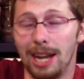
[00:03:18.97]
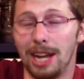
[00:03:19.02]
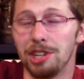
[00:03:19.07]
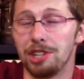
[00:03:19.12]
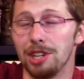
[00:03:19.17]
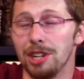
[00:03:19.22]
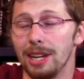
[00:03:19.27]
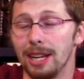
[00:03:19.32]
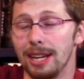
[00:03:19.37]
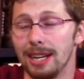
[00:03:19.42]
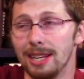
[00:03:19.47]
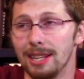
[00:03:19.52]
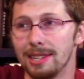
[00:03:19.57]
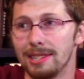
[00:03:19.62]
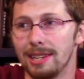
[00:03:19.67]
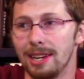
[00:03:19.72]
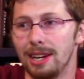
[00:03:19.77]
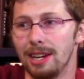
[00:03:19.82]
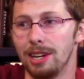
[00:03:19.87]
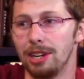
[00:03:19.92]
engine
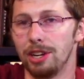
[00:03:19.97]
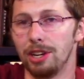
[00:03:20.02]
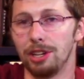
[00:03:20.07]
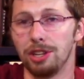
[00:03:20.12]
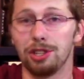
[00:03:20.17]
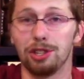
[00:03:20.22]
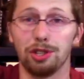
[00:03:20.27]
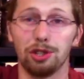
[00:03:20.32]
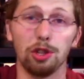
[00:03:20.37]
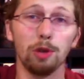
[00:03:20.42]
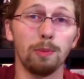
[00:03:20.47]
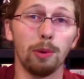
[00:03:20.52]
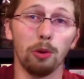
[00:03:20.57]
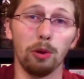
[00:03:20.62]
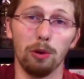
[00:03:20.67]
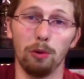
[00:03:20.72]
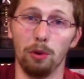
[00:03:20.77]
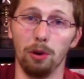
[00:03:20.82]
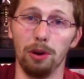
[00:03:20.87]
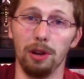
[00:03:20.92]
is super
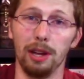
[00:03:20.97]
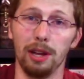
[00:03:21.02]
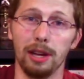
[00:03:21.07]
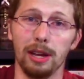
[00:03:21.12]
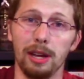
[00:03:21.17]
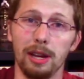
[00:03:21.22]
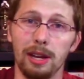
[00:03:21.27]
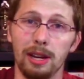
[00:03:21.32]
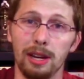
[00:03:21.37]
rewarding.